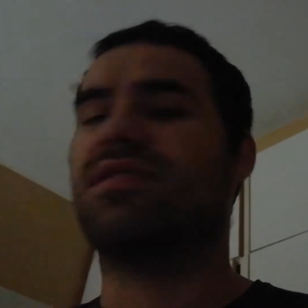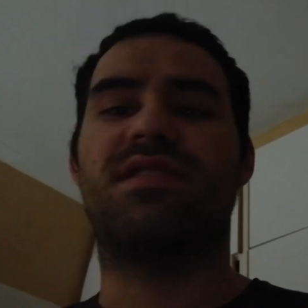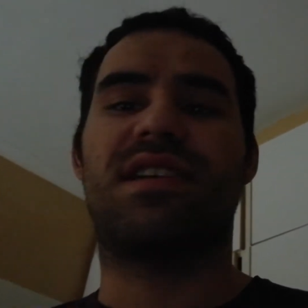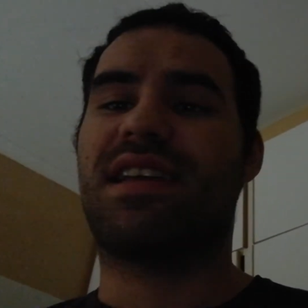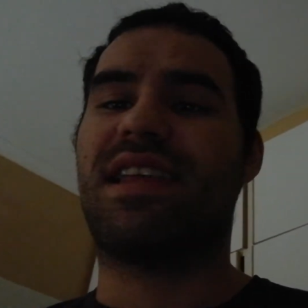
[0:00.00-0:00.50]

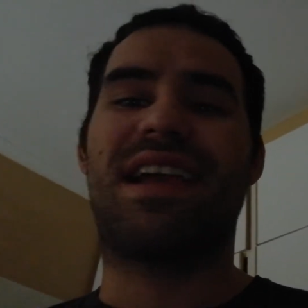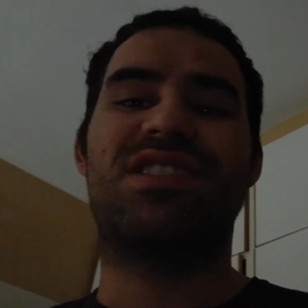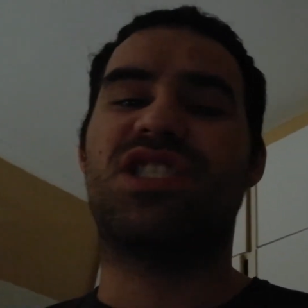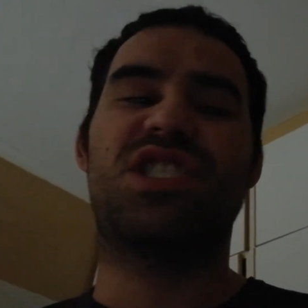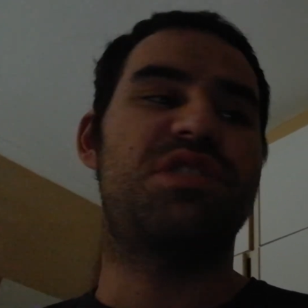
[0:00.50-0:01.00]
I can actually
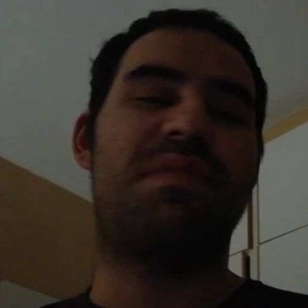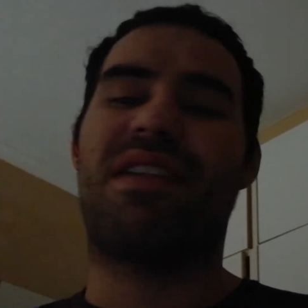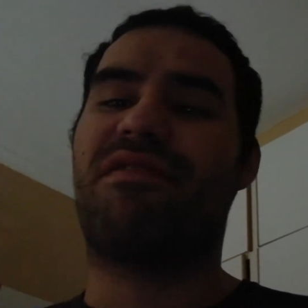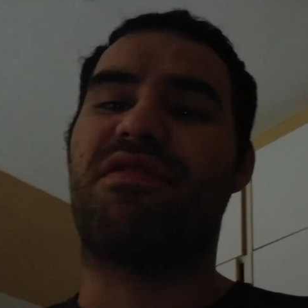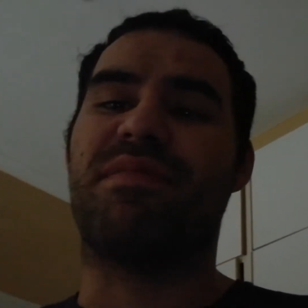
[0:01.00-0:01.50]
smell
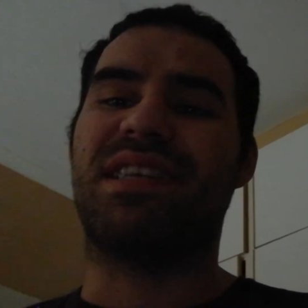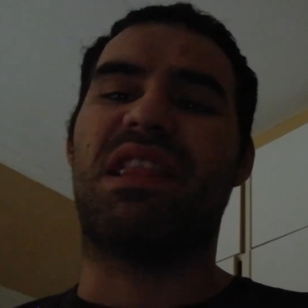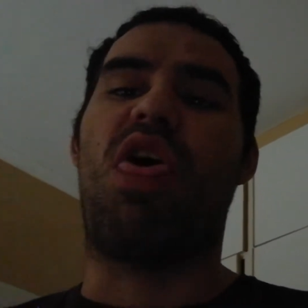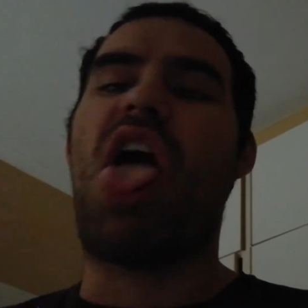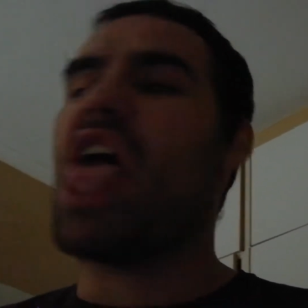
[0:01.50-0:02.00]
it from
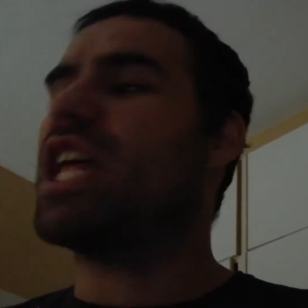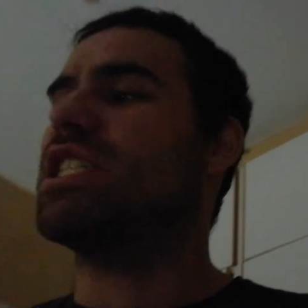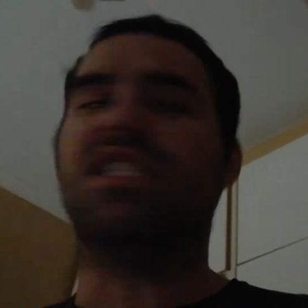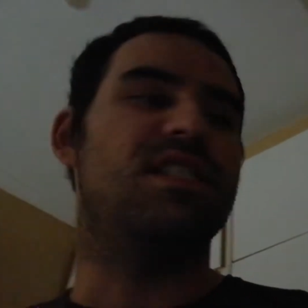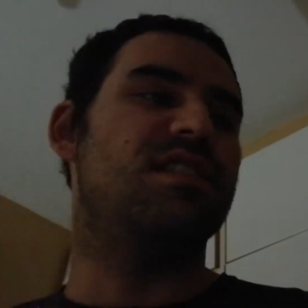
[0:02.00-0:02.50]

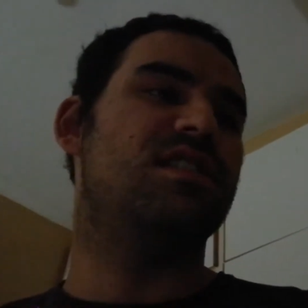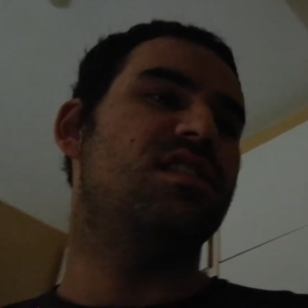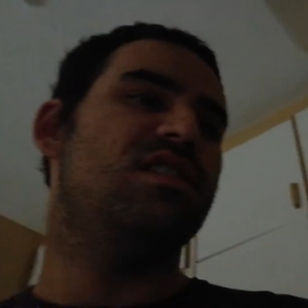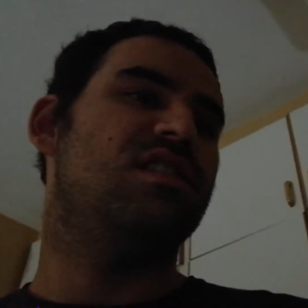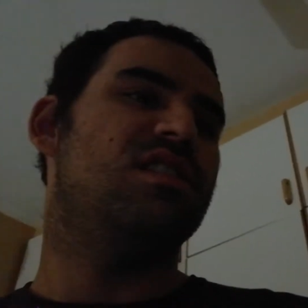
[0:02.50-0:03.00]
here.
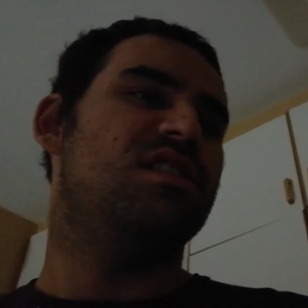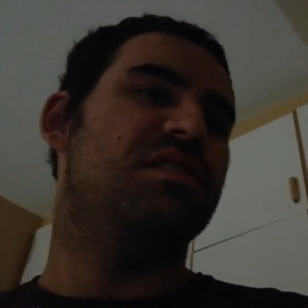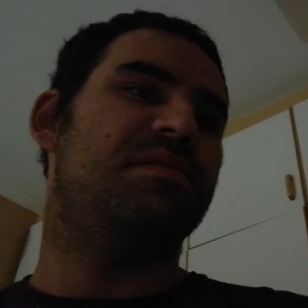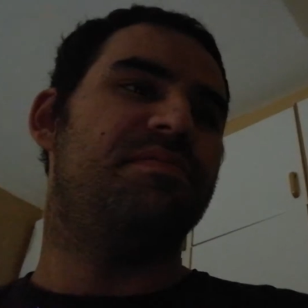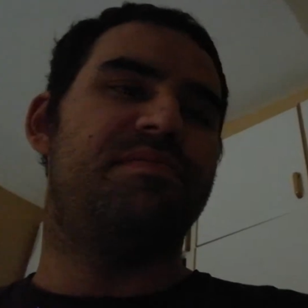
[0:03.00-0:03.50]

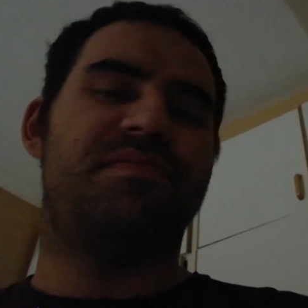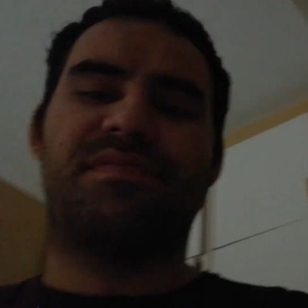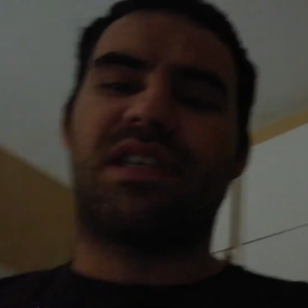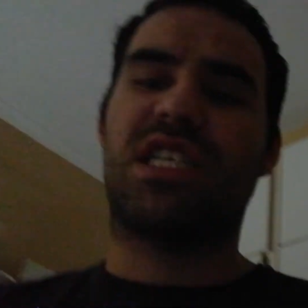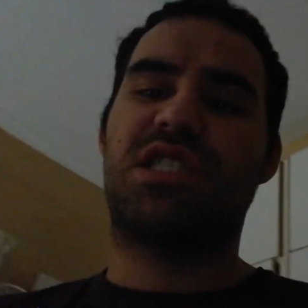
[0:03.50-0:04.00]

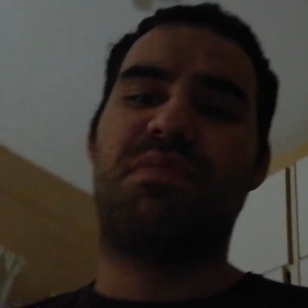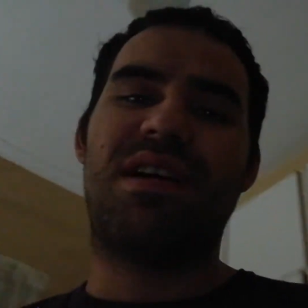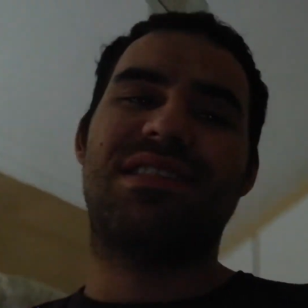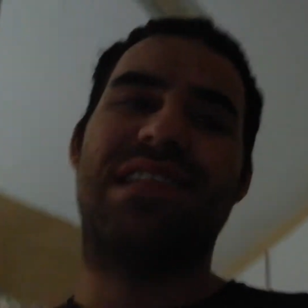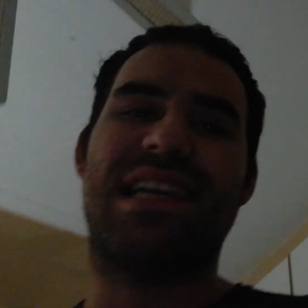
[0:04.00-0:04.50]
It
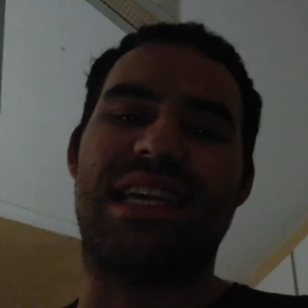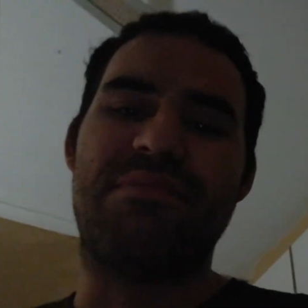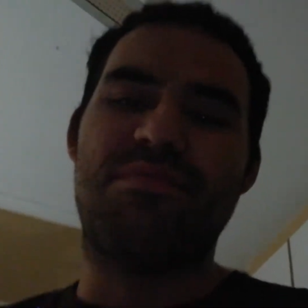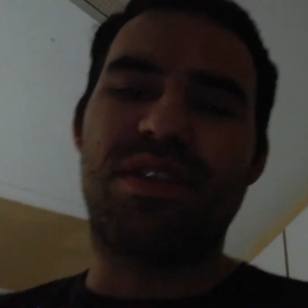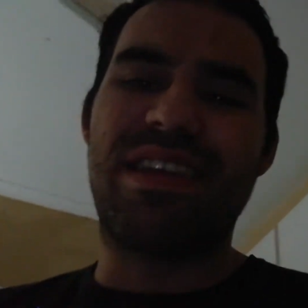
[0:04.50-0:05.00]
smells like him
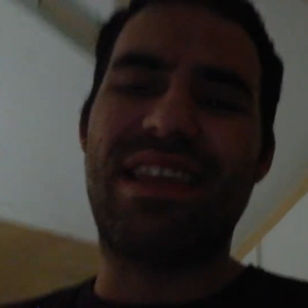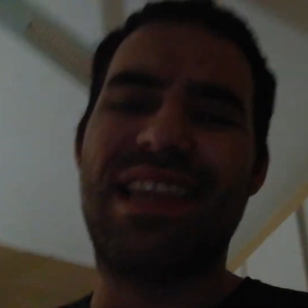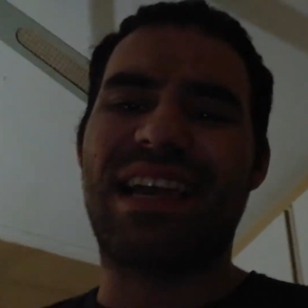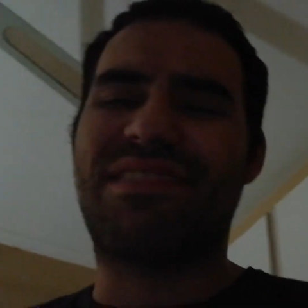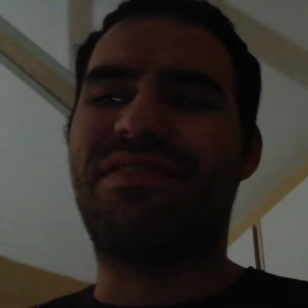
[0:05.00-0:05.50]
when he
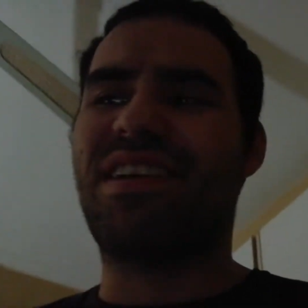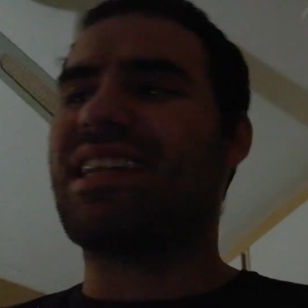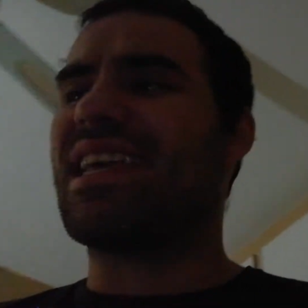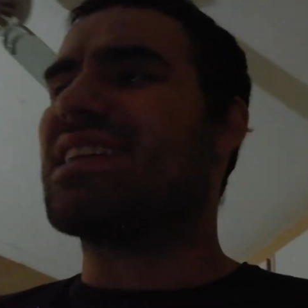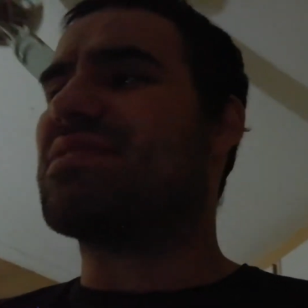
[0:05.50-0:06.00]
like fucking
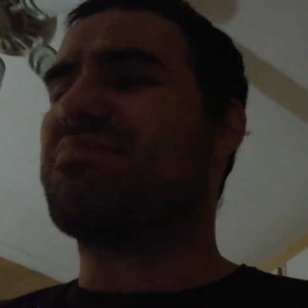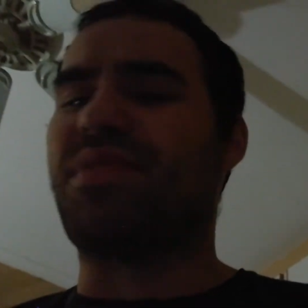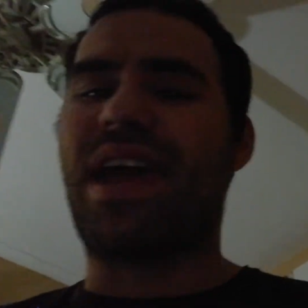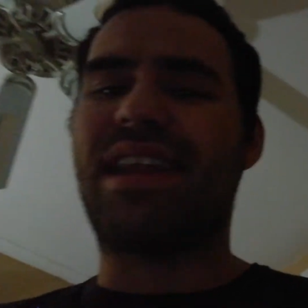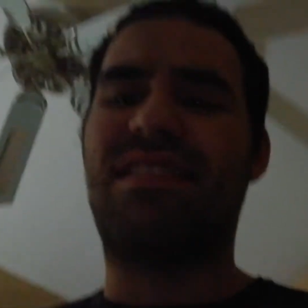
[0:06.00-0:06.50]
had
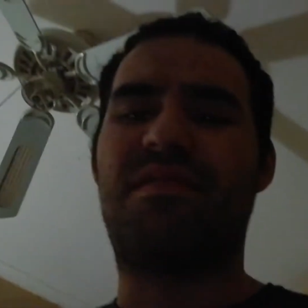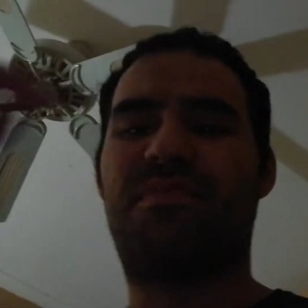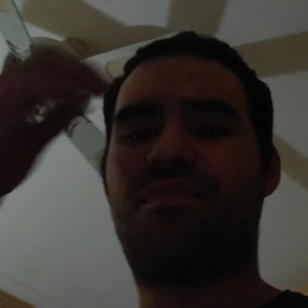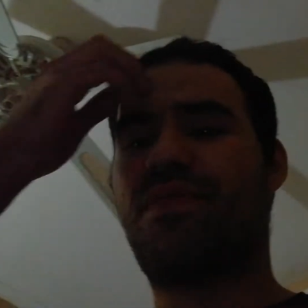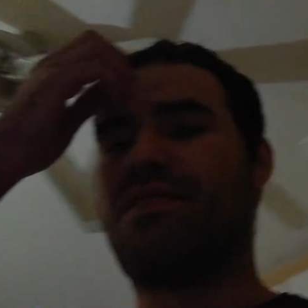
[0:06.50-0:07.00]
brandy the
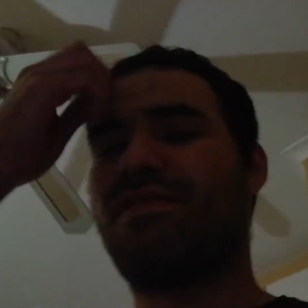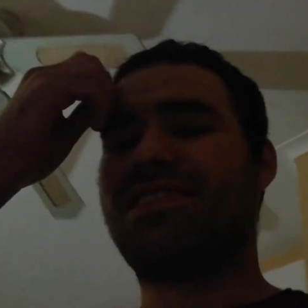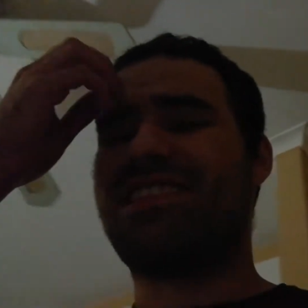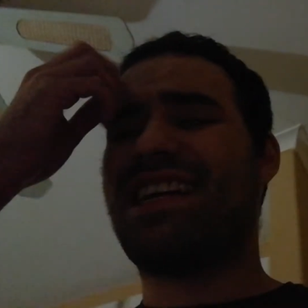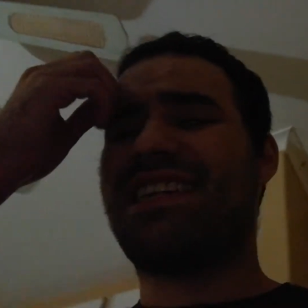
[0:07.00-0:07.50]
previous
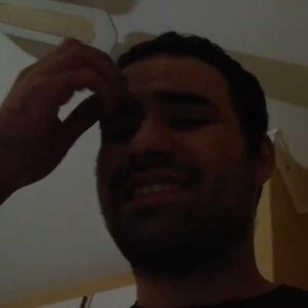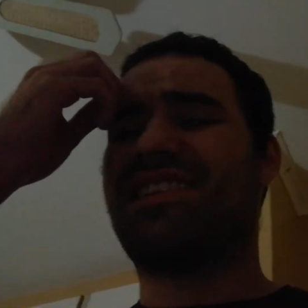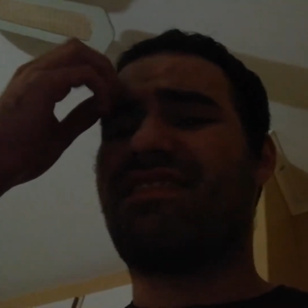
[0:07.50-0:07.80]
night, and it's like a